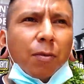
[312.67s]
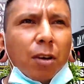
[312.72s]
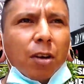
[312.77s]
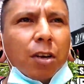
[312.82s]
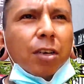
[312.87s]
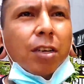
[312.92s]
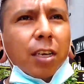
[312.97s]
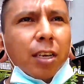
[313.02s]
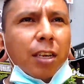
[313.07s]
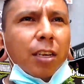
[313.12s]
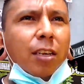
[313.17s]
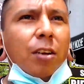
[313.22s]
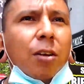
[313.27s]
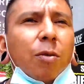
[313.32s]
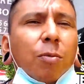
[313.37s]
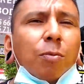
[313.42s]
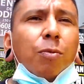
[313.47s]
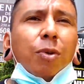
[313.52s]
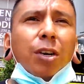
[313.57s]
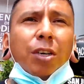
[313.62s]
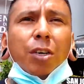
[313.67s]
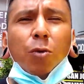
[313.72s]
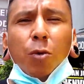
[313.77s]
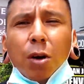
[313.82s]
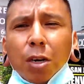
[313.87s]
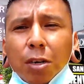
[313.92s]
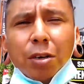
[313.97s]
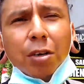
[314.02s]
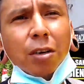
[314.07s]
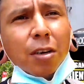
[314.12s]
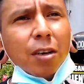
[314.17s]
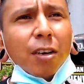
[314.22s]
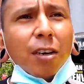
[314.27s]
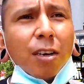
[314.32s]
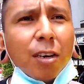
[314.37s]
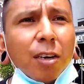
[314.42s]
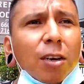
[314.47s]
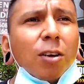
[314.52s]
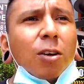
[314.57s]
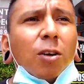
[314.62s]
pressure washer,
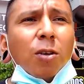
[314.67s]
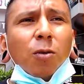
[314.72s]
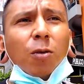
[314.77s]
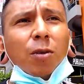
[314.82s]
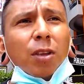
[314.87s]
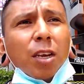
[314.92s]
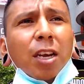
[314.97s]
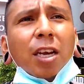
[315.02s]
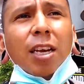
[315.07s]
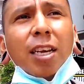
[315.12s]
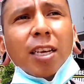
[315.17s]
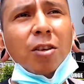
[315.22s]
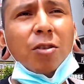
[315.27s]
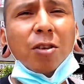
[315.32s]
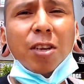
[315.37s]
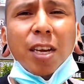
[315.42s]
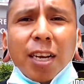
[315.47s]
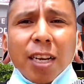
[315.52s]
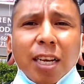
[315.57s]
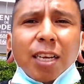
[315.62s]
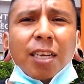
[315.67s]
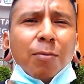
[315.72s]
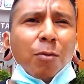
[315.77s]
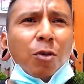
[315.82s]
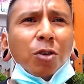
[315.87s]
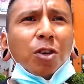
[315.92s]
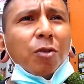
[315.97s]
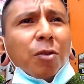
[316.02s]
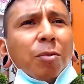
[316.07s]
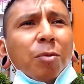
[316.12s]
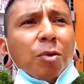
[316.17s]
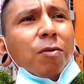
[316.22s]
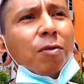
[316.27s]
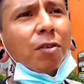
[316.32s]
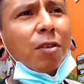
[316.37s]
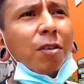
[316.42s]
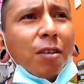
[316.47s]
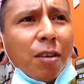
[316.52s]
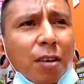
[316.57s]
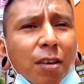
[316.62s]
without using any moisture
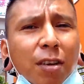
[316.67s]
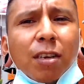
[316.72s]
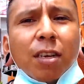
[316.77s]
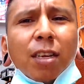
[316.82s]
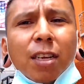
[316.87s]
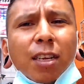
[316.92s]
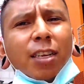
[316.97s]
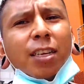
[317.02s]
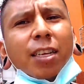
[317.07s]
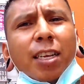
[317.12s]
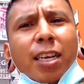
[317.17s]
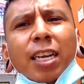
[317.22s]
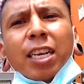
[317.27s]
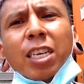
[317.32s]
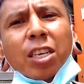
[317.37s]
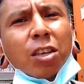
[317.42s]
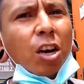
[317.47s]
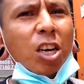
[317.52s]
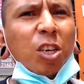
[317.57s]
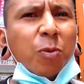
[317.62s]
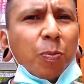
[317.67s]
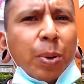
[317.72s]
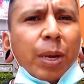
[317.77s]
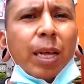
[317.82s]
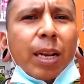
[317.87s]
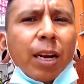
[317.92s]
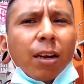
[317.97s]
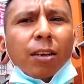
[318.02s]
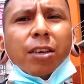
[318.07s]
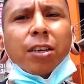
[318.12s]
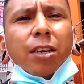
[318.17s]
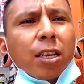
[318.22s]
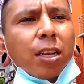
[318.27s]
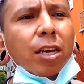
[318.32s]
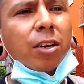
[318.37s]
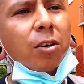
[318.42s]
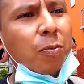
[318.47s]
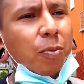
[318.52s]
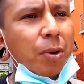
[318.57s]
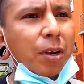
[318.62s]
remover, and it starts peeling out just a
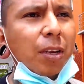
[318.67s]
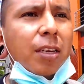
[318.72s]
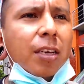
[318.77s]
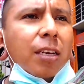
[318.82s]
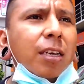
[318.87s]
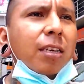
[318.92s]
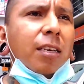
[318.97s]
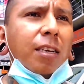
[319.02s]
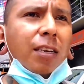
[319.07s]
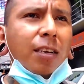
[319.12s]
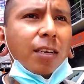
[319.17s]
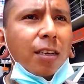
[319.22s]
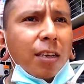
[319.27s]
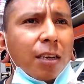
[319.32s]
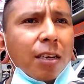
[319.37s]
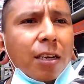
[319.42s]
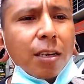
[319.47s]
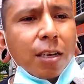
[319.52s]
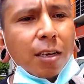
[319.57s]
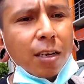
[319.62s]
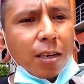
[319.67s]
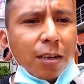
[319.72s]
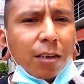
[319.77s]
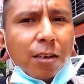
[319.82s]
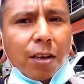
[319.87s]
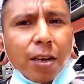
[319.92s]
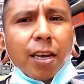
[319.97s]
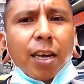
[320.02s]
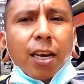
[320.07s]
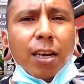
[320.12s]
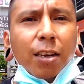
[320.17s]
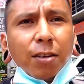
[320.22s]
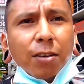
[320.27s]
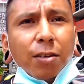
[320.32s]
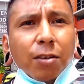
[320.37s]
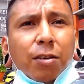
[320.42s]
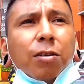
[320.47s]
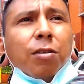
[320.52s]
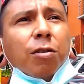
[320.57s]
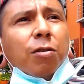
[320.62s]
little bit. So yeah,
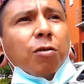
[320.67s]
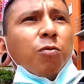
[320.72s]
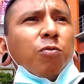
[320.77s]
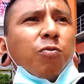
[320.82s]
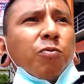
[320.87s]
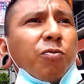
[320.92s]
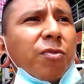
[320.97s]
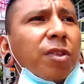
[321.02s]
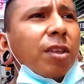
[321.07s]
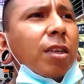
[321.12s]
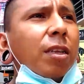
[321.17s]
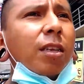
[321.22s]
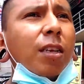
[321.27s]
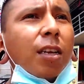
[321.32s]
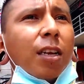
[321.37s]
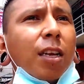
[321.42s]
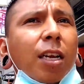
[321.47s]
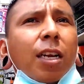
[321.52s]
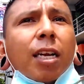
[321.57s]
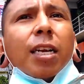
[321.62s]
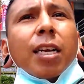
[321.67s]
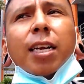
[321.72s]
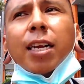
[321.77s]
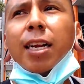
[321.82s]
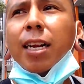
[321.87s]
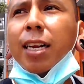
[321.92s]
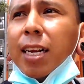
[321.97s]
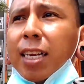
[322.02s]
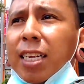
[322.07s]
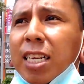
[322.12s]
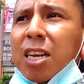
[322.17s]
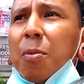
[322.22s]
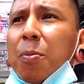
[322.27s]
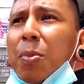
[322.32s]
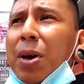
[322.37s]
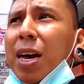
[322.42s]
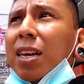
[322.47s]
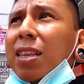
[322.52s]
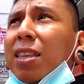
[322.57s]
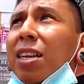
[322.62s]
so let's head
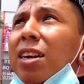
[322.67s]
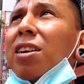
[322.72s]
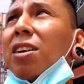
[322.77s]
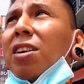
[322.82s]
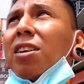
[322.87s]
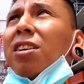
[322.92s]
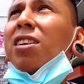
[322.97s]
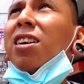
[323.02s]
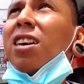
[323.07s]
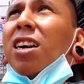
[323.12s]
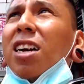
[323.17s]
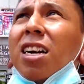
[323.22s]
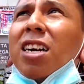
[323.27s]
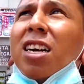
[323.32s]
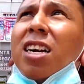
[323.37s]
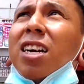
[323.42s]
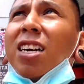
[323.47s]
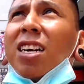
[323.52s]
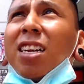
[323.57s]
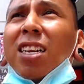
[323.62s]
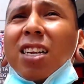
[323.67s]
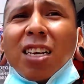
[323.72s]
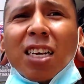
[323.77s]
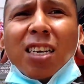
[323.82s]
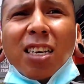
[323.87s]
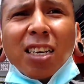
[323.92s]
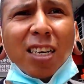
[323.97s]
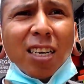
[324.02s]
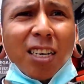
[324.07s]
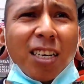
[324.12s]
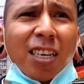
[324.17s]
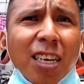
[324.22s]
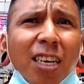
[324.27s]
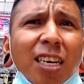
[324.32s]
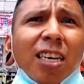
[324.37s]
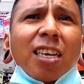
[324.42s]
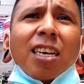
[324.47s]
back there. Luckily,